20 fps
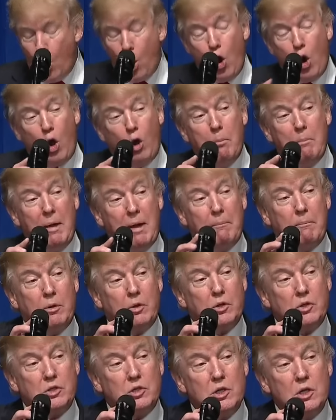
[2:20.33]
all
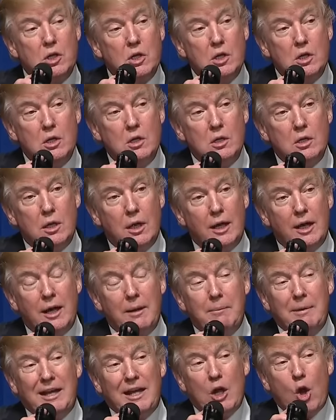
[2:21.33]
members, and
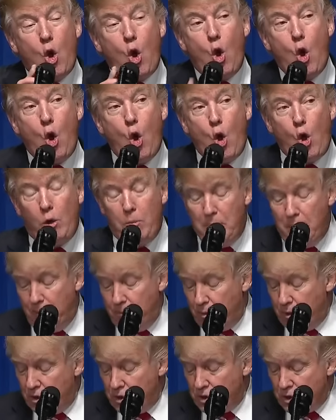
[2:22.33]
I mean all
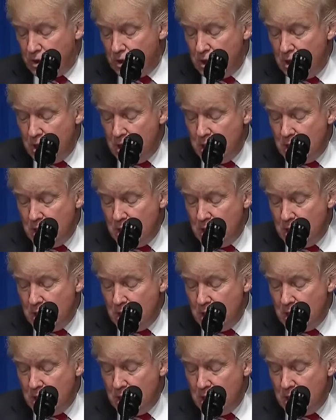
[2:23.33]
members,